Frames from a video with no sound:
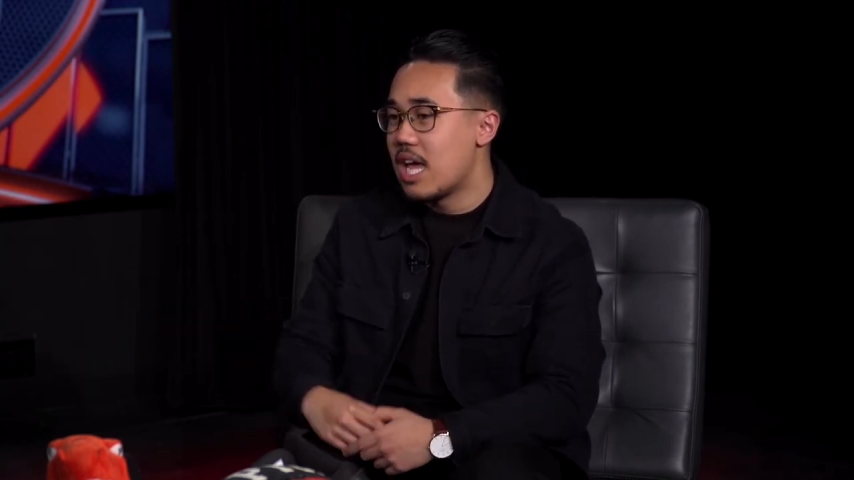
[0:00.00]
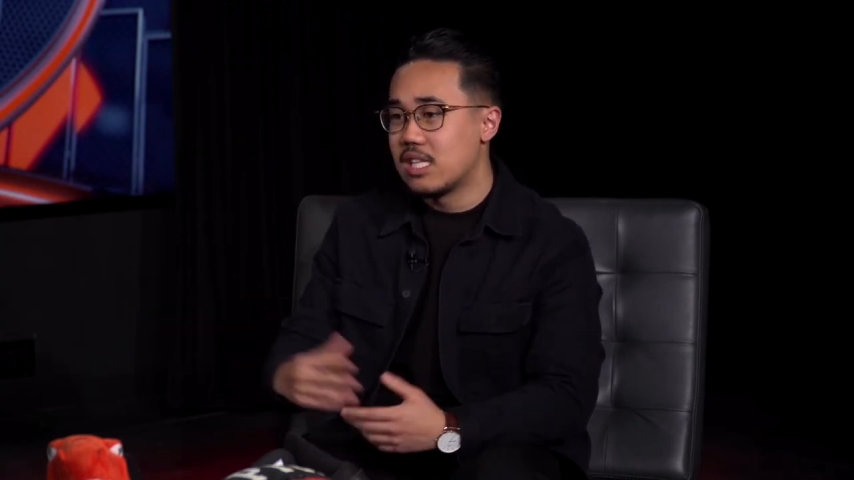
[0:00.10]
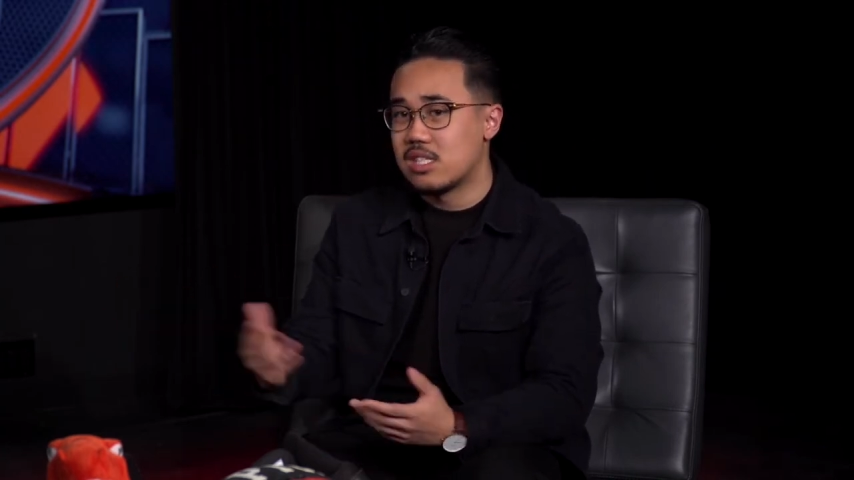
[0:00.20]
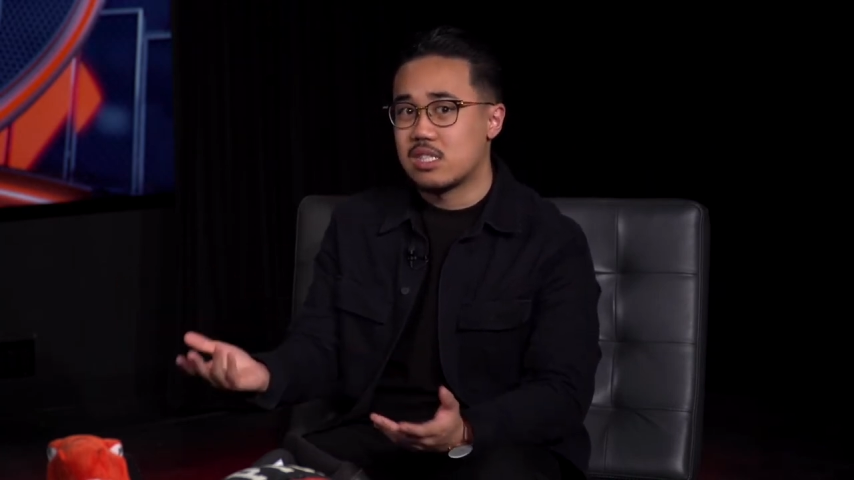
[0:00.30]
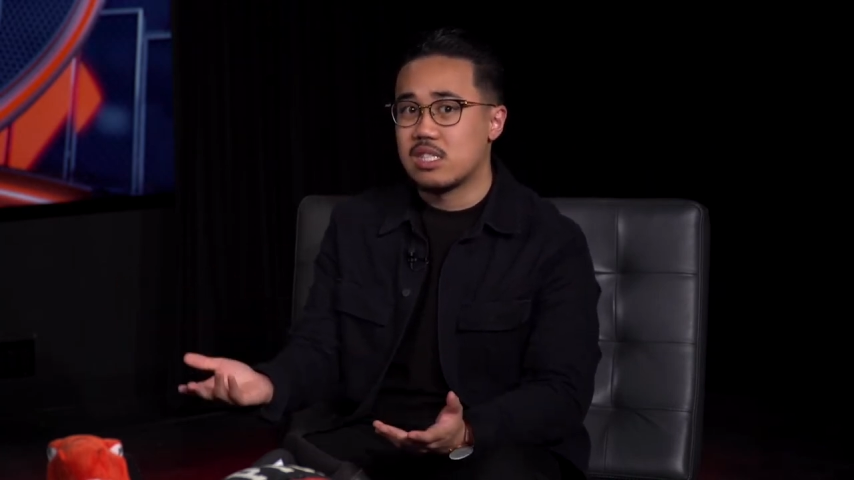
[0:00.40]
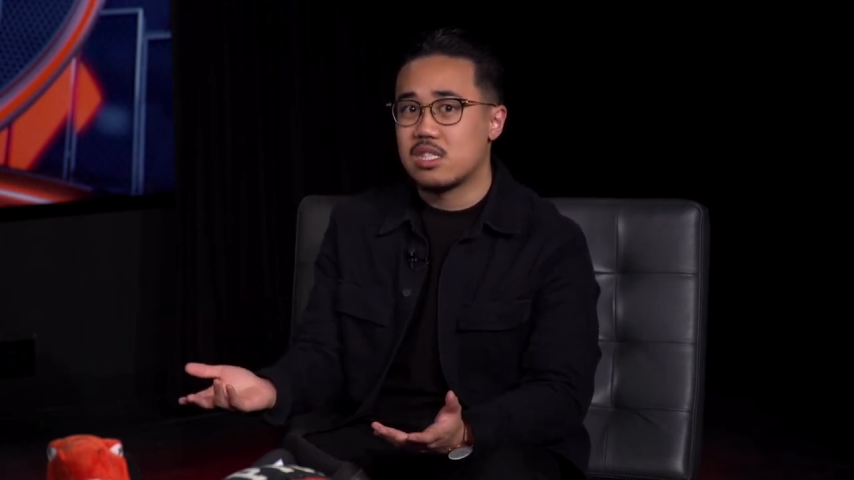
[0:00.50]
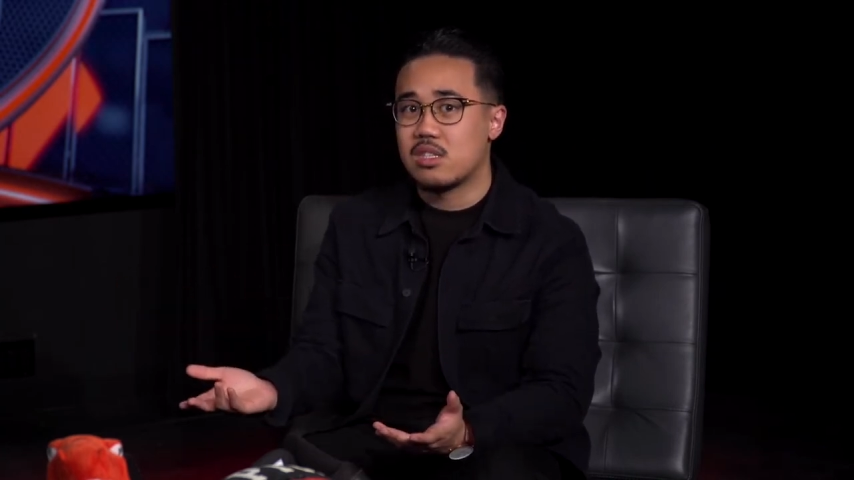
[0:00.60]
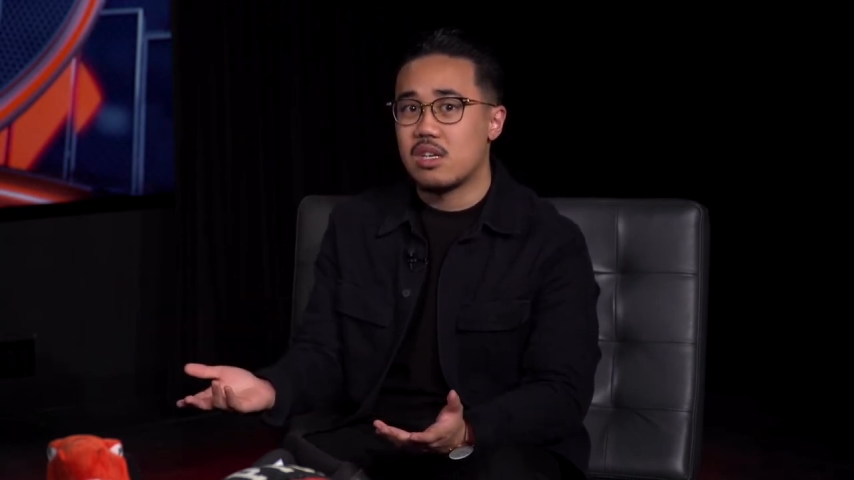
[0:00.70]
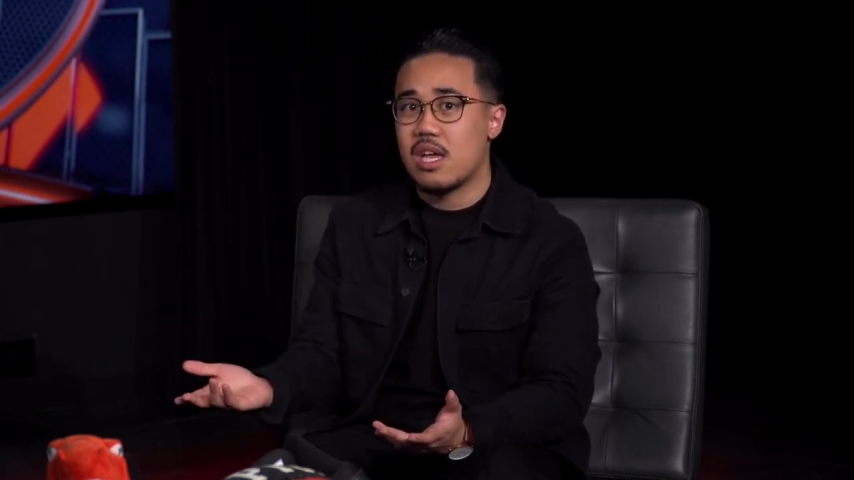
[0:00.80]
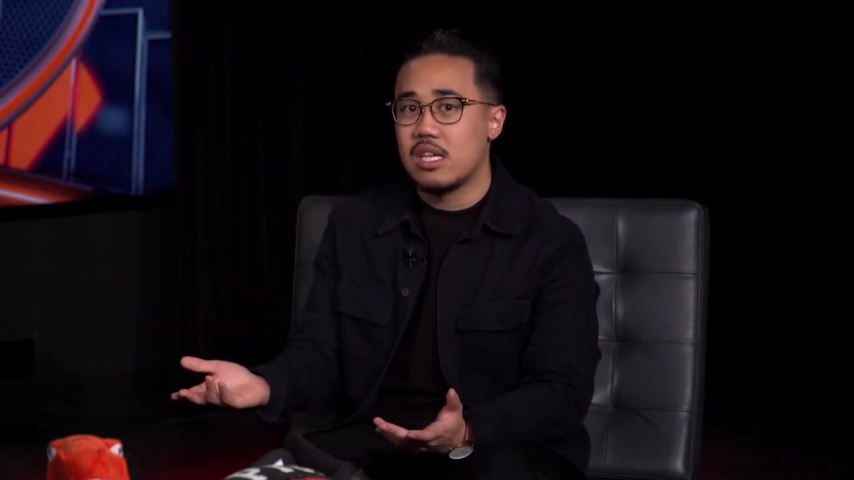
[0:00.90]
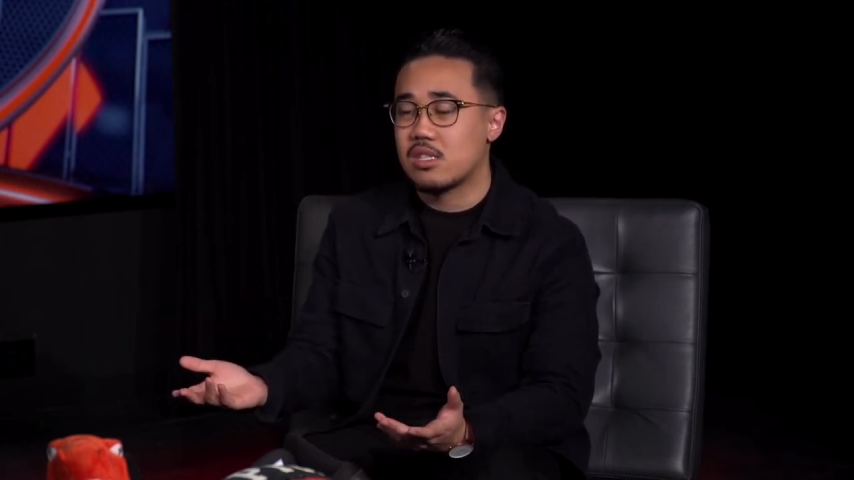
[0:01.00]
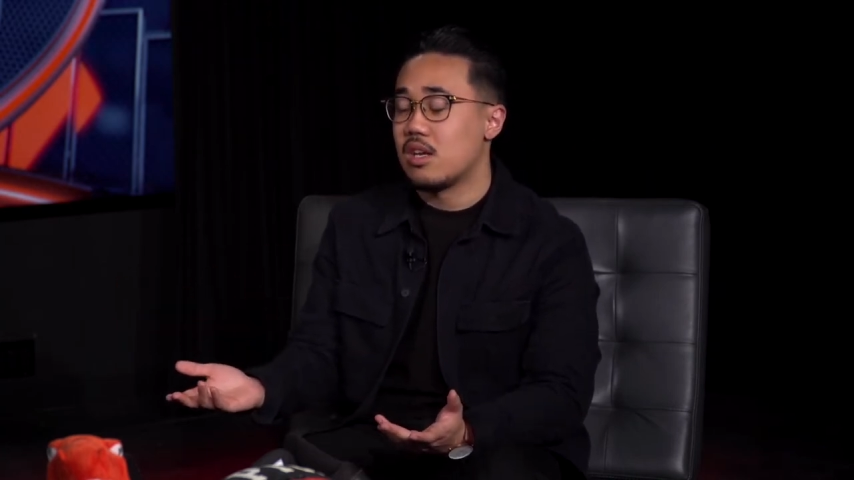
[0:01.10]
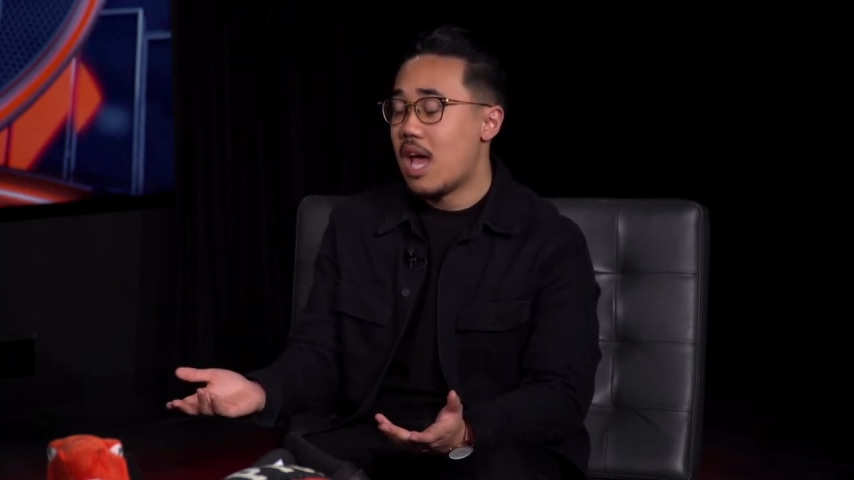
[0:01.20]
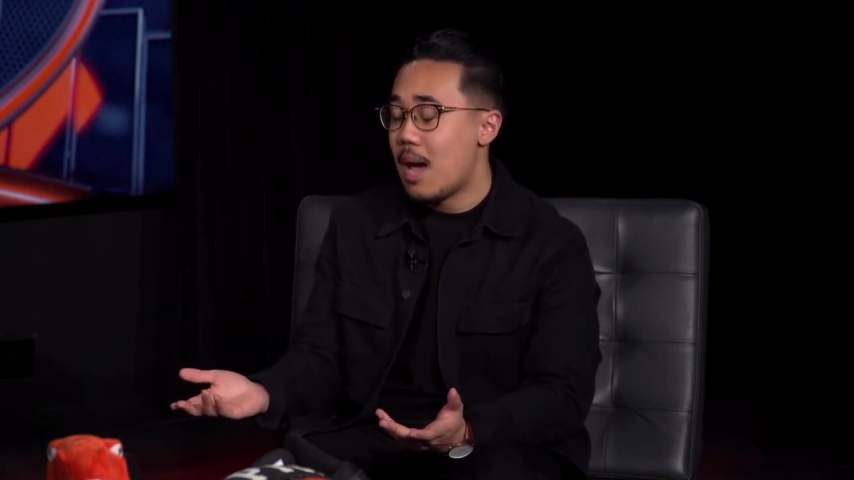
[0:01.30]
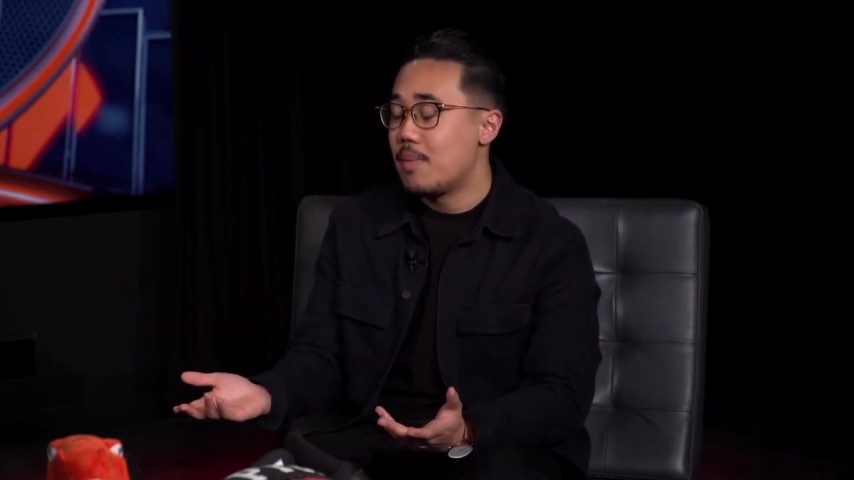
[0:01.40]
And this, this, is hmm. gonna it's
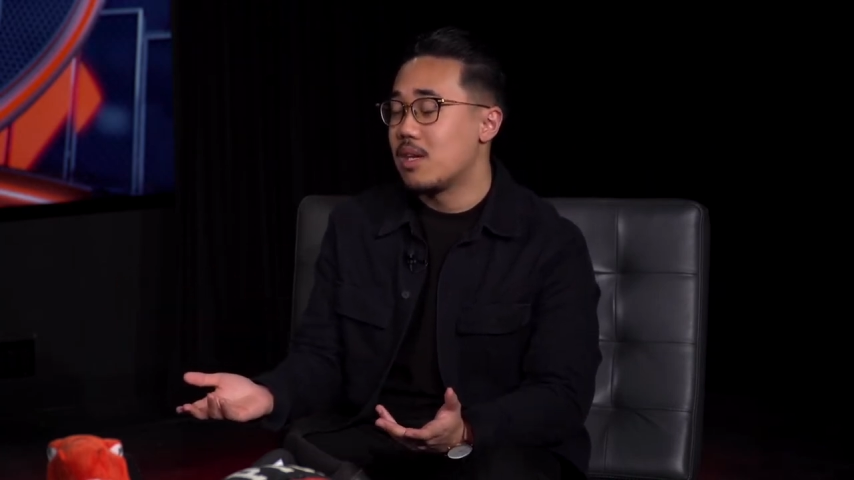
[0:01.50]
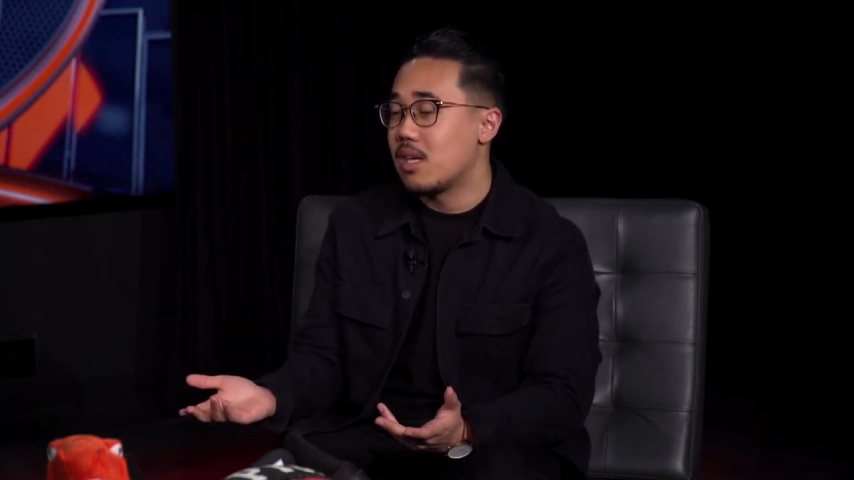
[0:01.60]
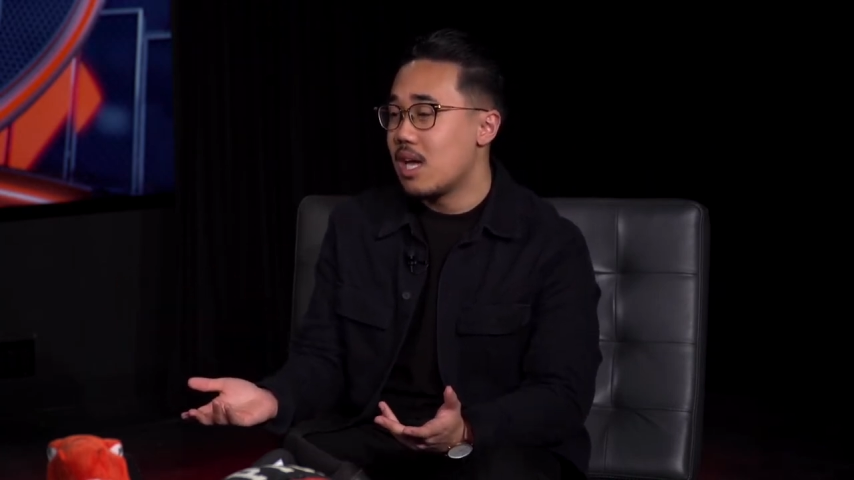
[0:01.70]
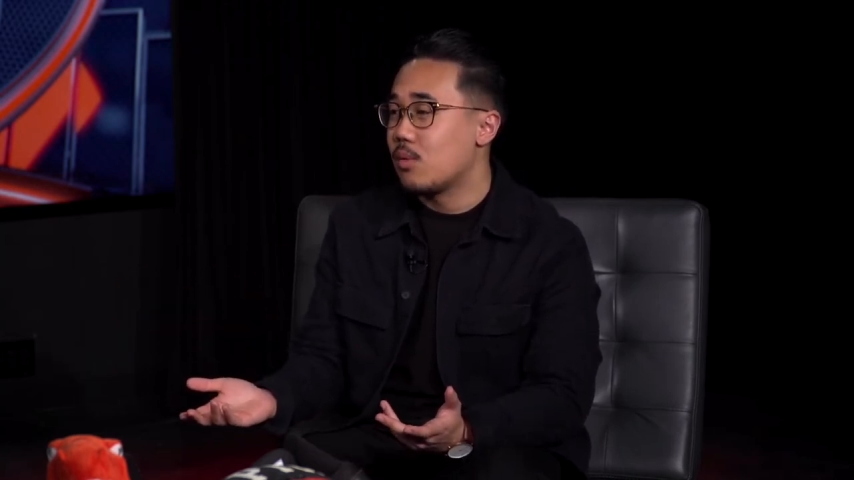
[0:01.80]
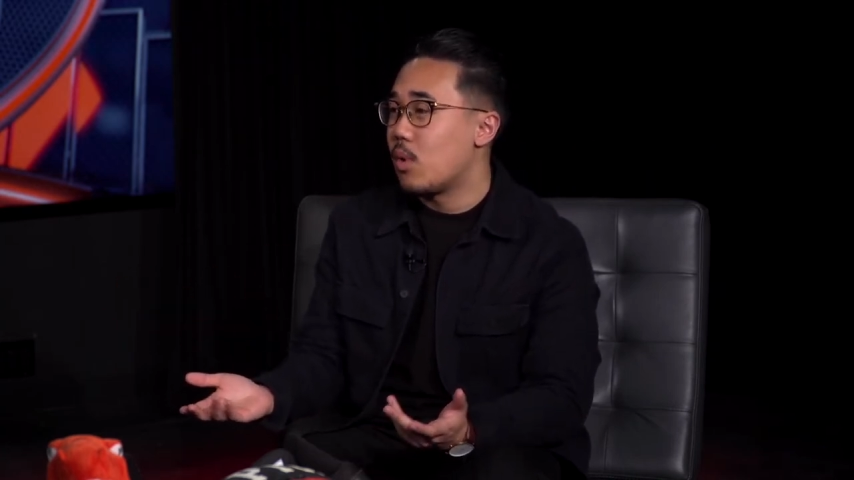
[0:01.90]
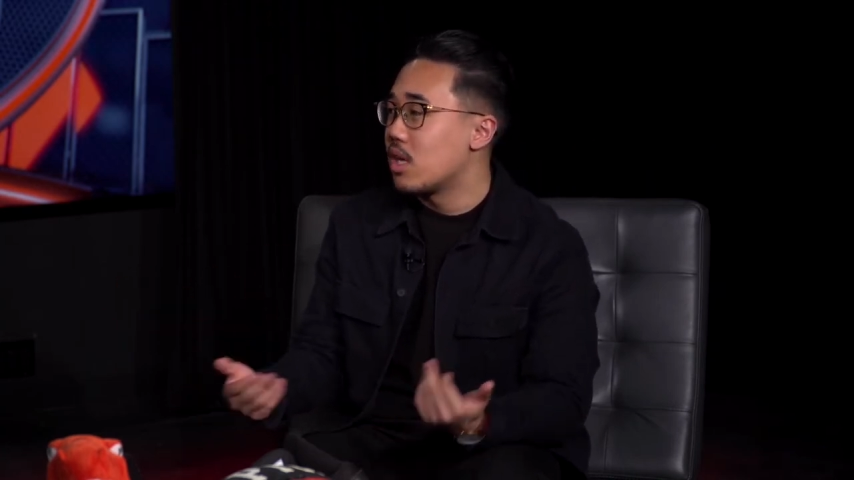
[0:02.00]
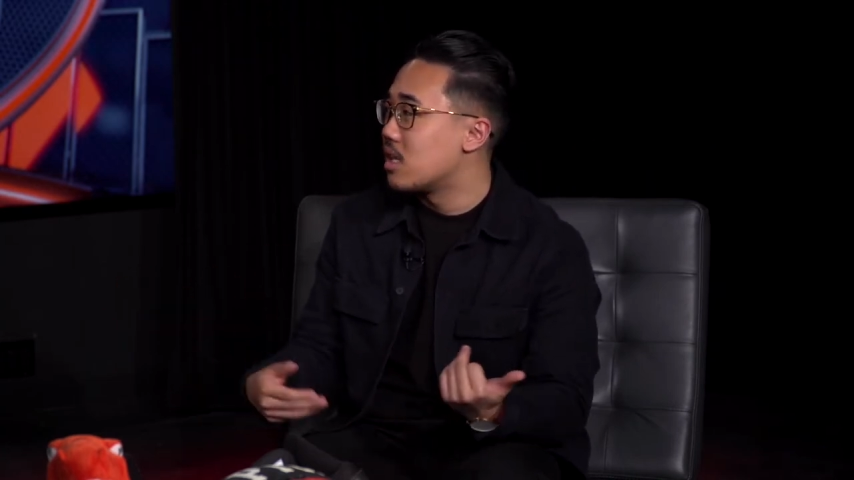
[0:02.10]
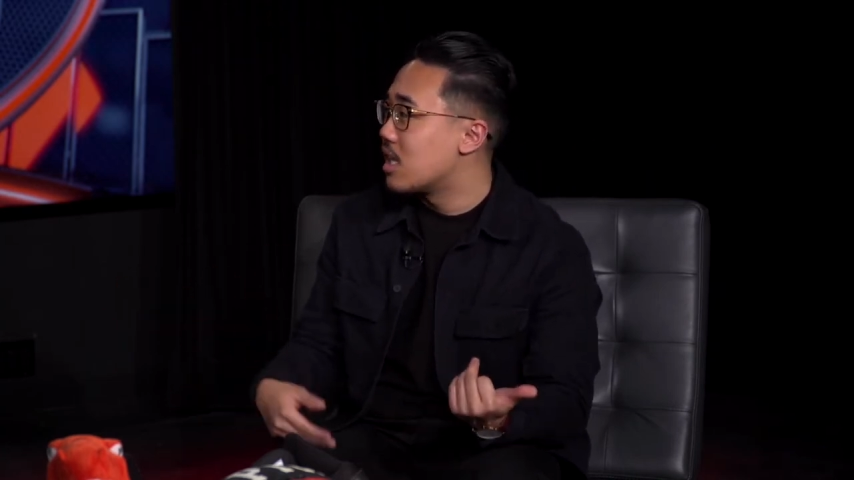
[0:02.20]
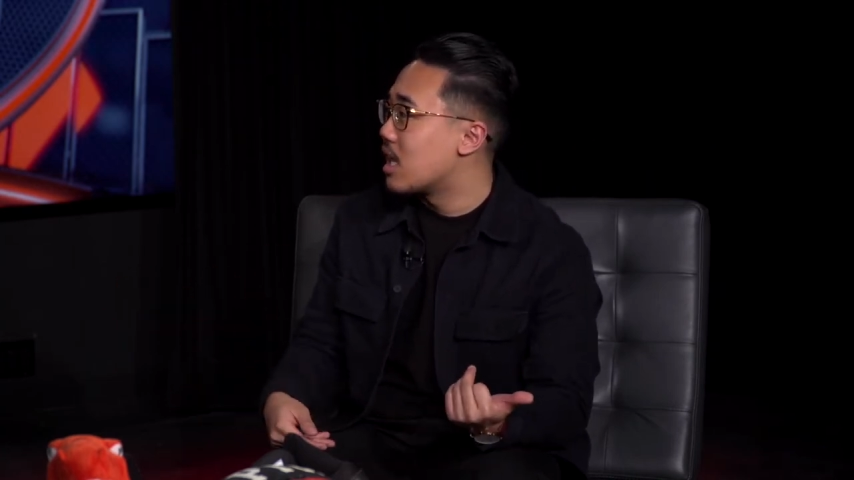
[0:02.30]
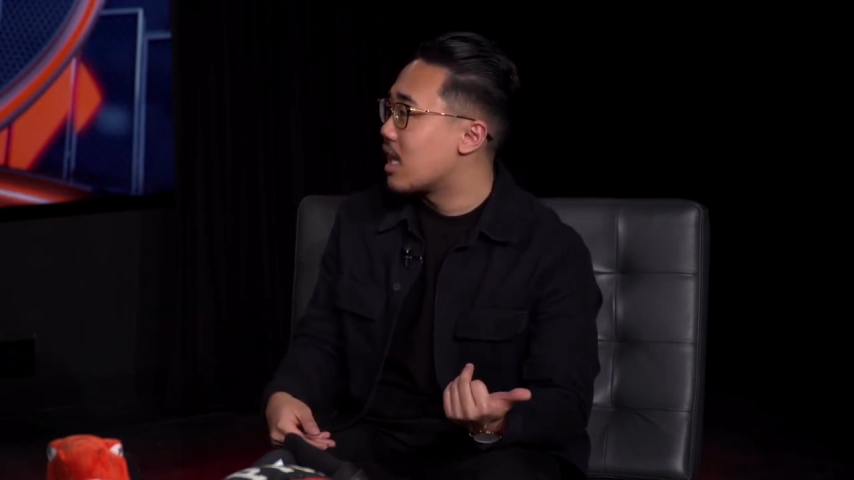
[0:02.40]
gonna happen again. What he did